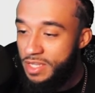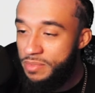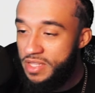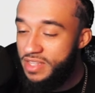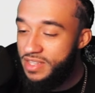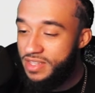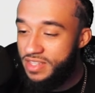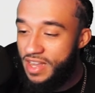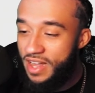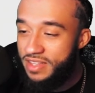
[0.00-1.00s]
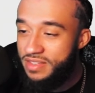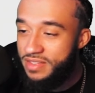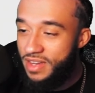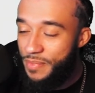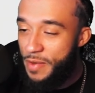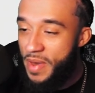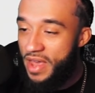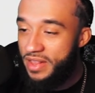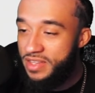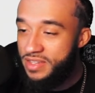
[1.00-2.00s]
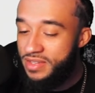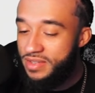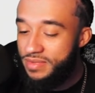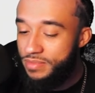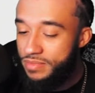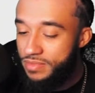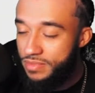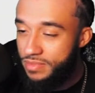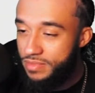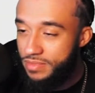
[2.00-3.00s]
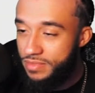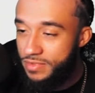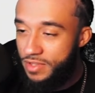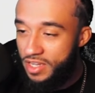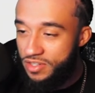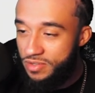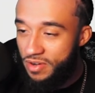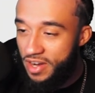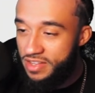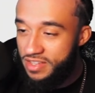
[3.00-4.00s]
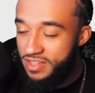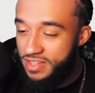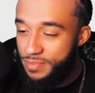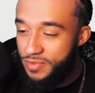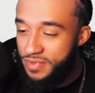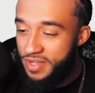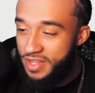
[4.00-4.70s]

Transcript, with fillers: But this is solid. I'm not mad at this. Nothing too crazy, it's simple.